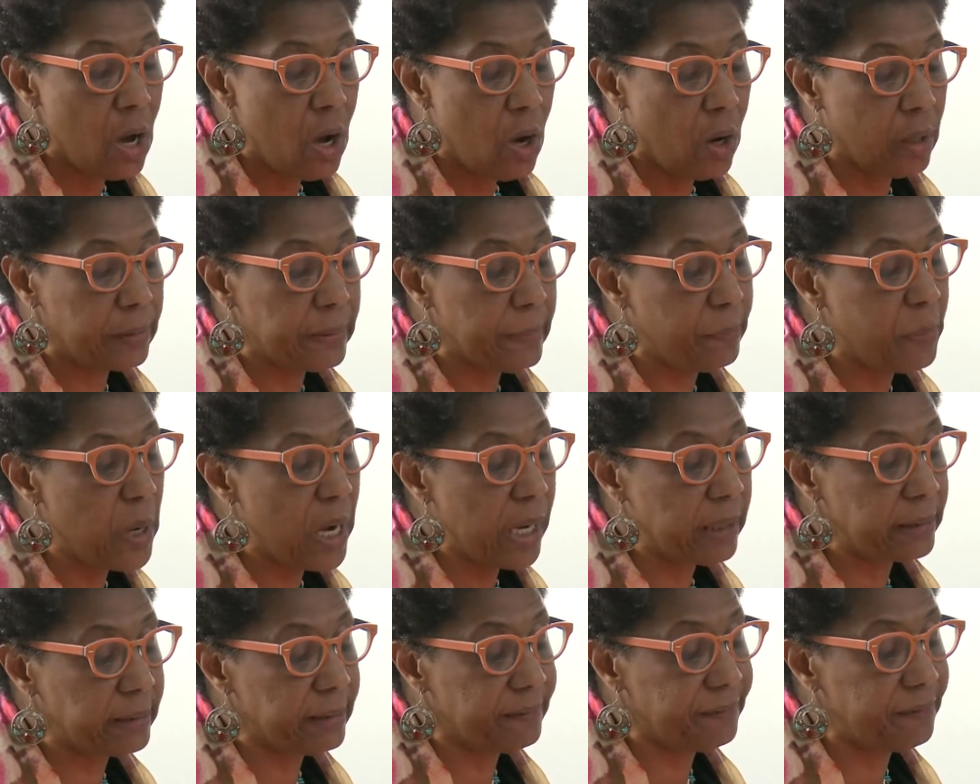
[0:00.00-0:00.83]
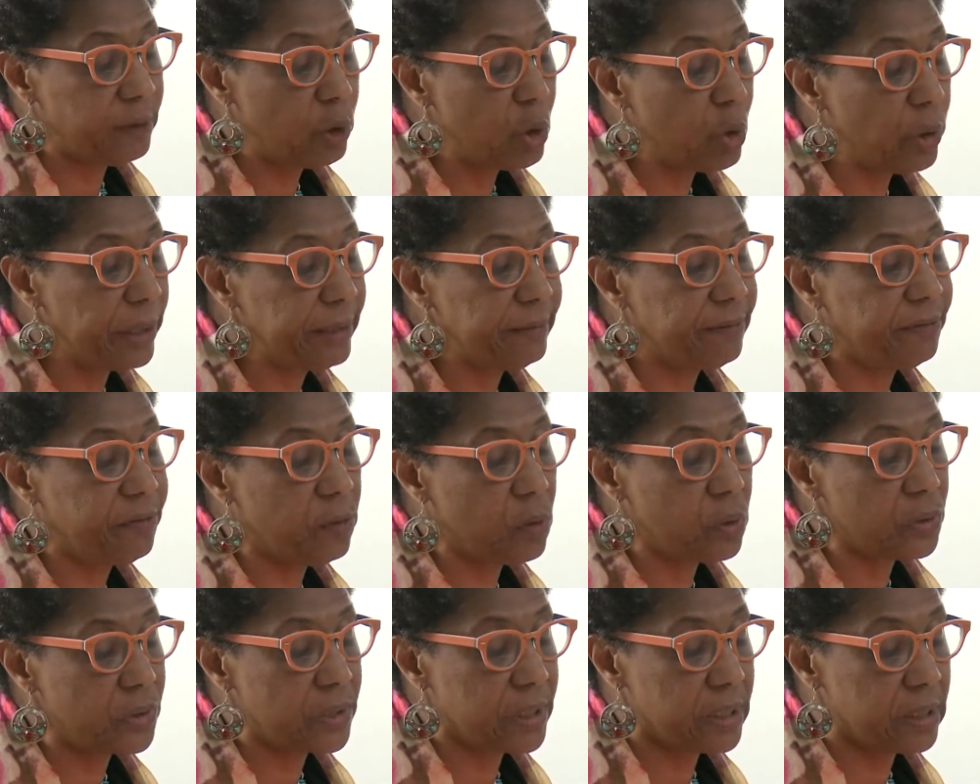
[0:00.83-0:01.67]
on the part of law
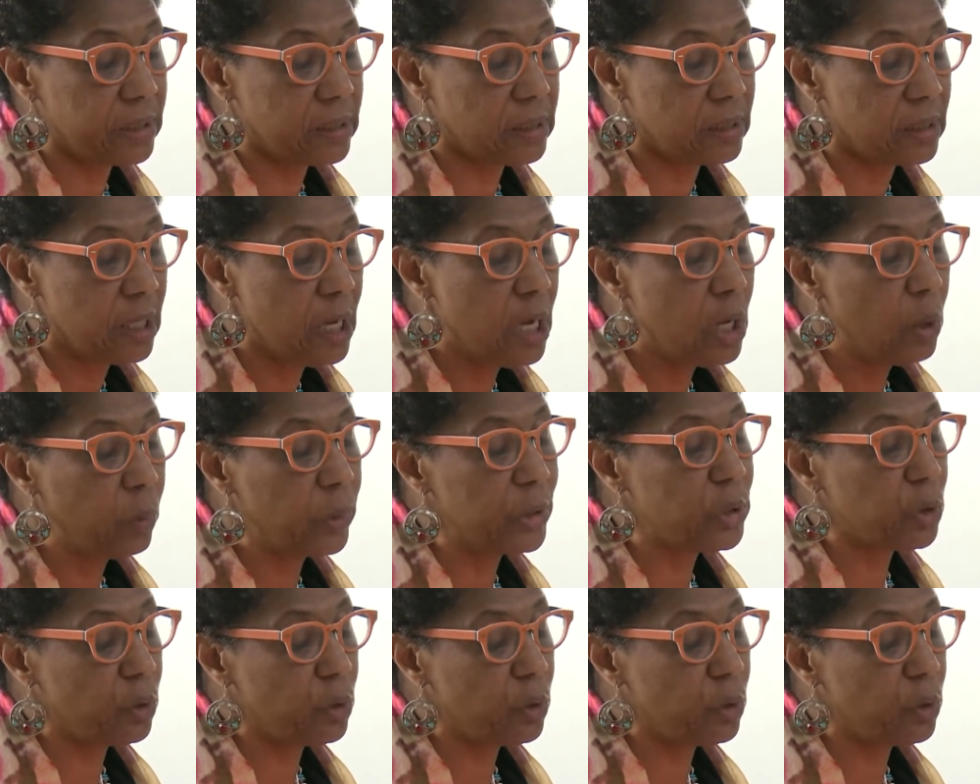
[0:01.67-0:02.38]
enforcers, which